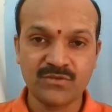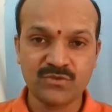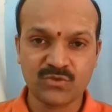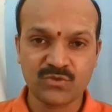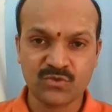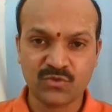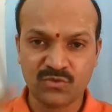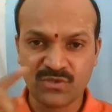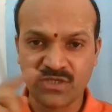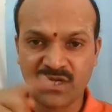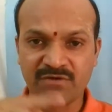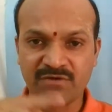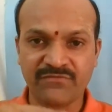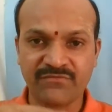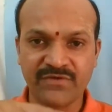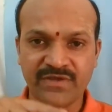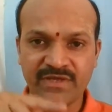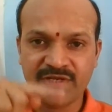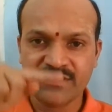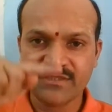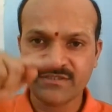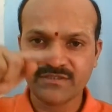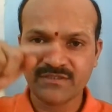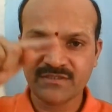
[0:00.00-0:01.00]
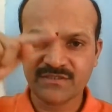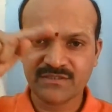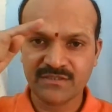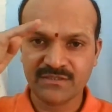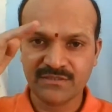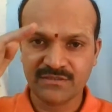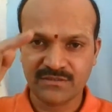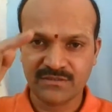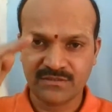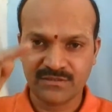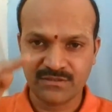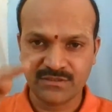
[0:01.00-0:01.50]
So that varies
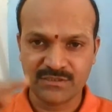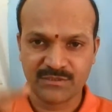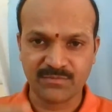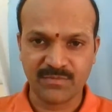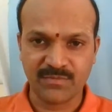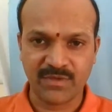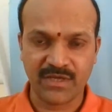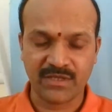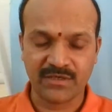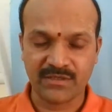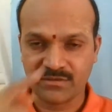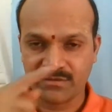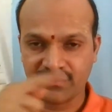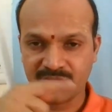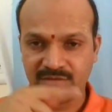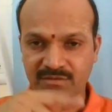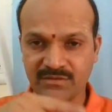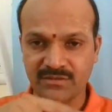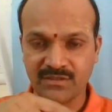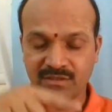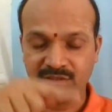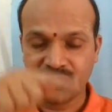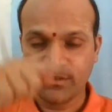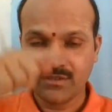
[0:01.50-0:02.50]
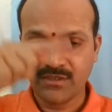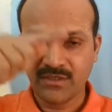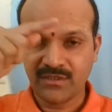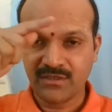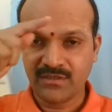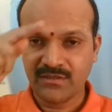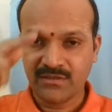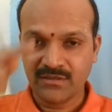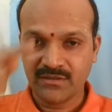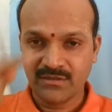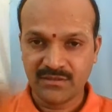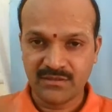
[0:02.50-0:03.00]
in this manner, in the
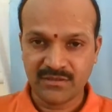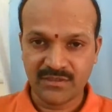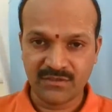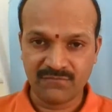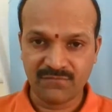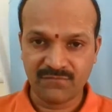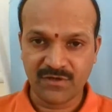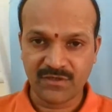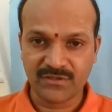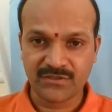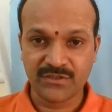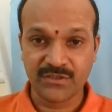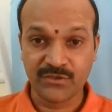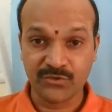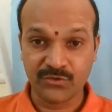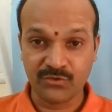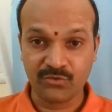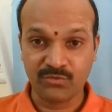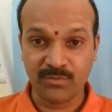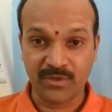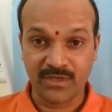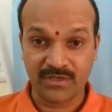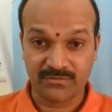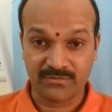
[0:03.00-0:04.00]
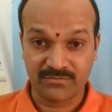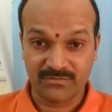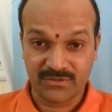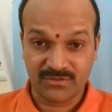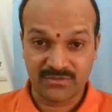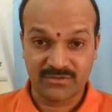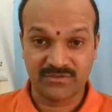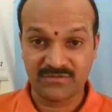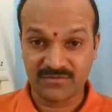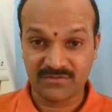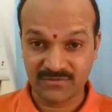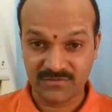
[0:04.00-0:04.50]
inverted U manner.
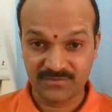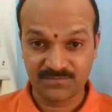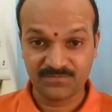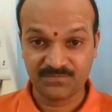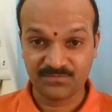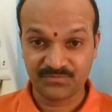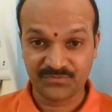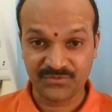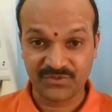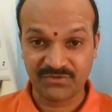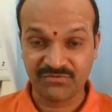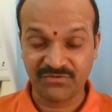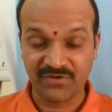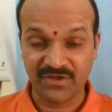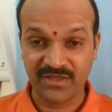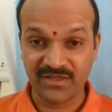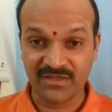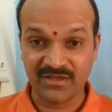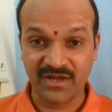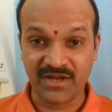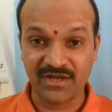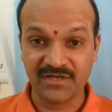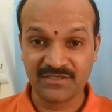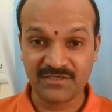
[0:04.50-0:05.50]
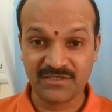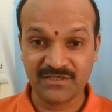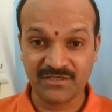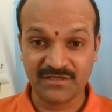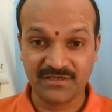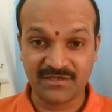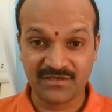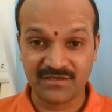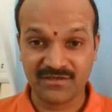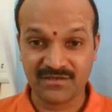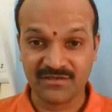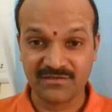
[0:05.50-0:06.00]
Because if I write
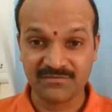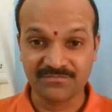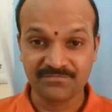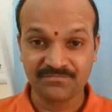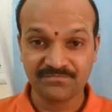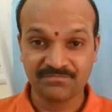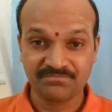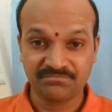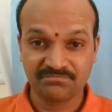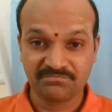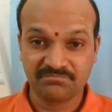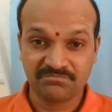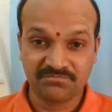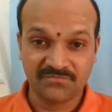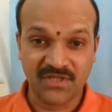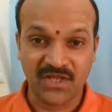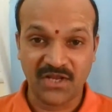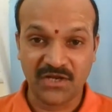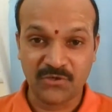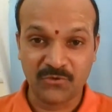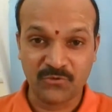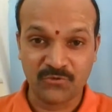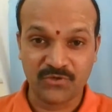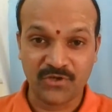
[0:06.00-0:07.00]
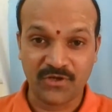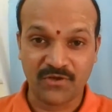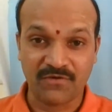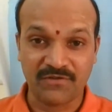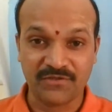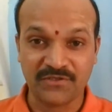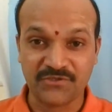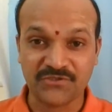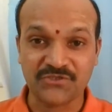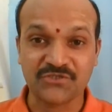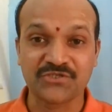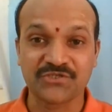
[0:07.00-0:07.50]
here, I don't have
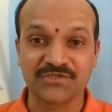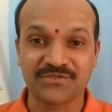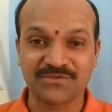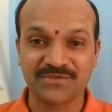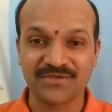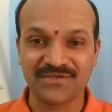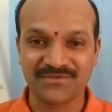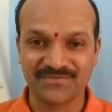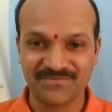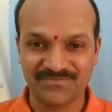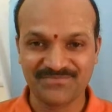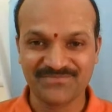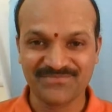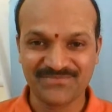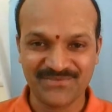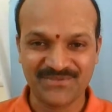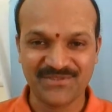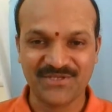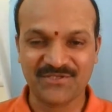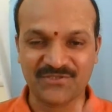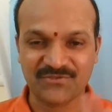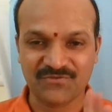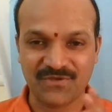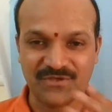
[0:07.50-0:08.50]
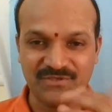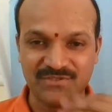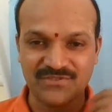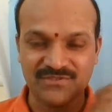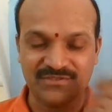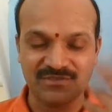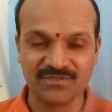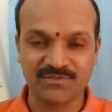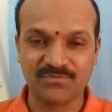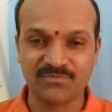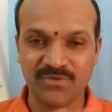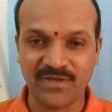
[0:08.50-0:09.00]
the sheet. That's why
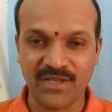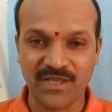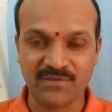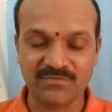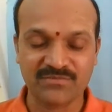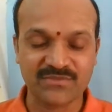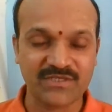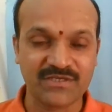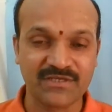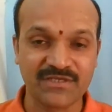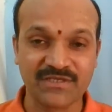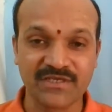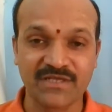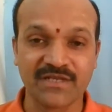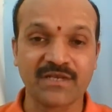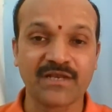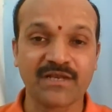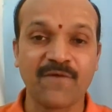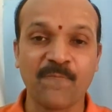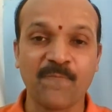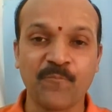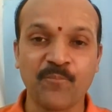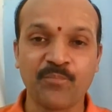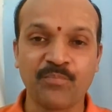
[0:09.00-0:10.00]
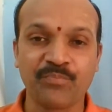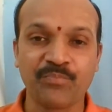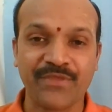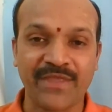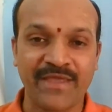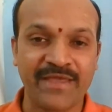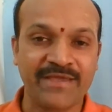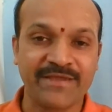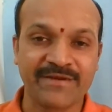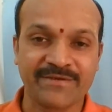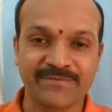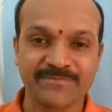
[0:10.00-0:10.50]
simply I'm saying in
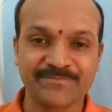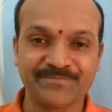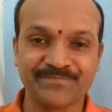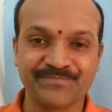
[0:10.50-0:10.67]
air.